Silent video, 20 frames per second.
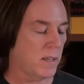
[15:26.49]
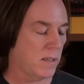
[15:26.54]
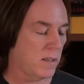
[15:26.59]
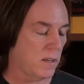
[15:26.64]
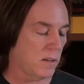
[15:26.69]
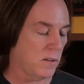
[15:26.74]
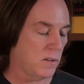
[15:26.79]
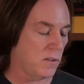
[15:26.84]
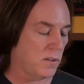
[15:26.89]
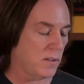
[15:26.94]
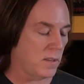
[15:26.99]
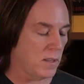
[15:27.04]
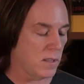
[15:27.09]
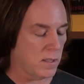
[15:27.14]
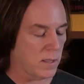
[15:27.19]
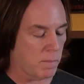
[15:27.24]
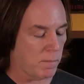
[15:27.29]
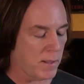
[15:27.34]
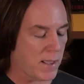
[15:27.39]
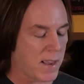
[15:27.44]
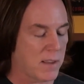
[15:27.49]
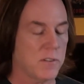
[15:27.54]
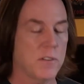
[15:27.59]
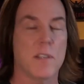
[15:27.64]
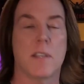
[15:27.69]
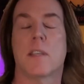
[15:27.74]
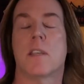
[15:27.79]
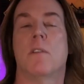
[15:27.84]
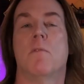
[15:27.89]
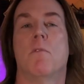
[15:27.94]
because the
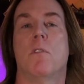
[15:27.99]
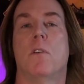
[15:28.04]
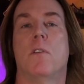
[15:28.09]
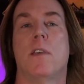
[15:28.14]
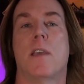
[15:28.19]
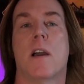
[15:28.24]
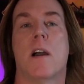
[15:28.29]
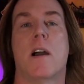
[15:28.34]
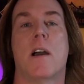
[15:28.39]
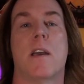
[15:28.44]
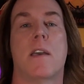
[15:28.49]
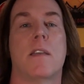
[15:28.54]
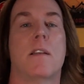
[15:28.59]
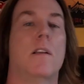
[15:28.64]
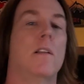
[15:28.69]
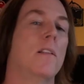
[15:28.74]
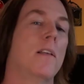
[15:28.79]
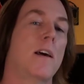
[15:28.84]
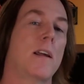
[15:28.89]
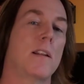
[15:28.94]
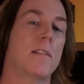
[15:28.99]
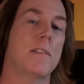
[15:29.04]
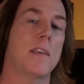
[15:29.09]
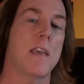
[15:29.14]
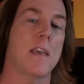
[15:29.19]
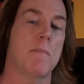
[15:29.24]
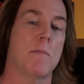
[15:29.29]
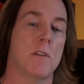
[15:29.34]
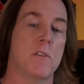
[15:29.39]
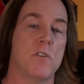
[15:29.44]
plastic can really hide a lot of
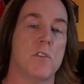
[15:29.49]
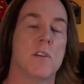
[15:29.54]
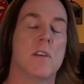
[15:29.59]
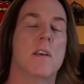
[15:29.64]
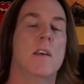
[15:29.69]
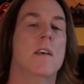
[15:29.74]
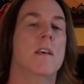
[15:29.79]
damage.